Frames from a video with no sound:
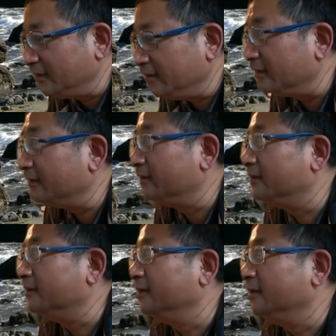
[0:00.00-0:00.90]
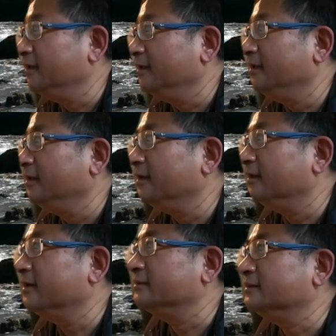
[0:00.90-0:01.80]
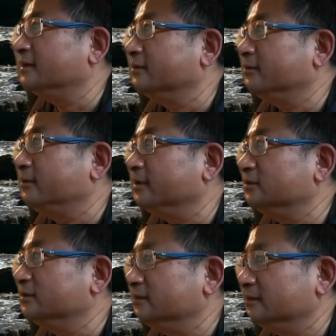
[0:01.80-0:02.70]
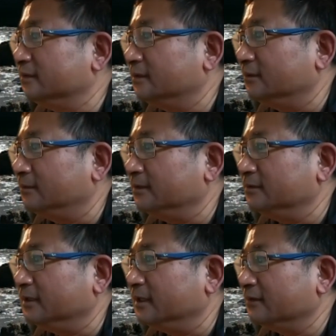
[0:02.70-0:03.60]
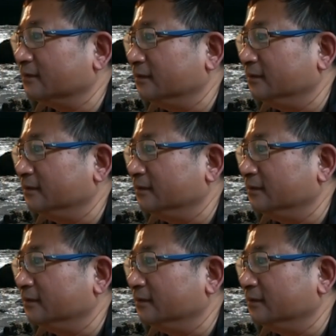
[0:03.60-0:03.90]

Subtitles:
any other has other questions want to ask,